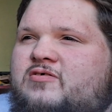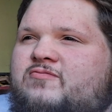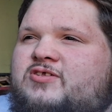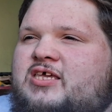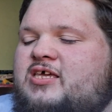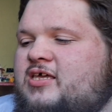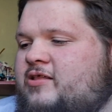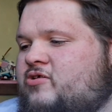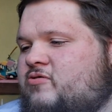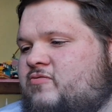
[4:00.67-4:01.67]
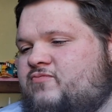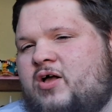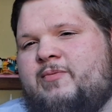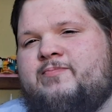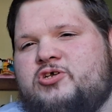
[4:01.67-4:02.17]
with the new
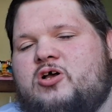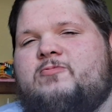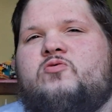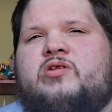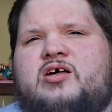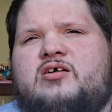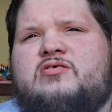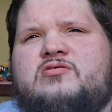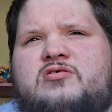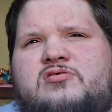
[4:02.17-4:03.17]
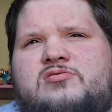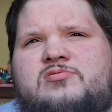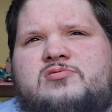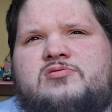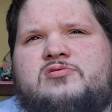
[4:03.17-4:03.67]
ramen shop owner
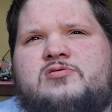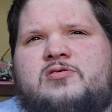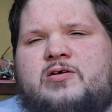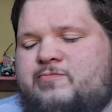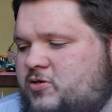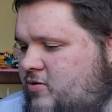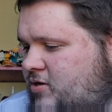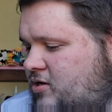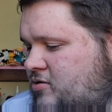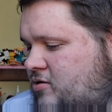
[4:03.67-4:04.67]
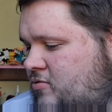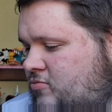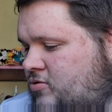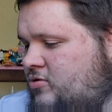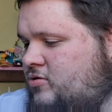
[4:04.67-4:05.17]
and Jen Nagasco.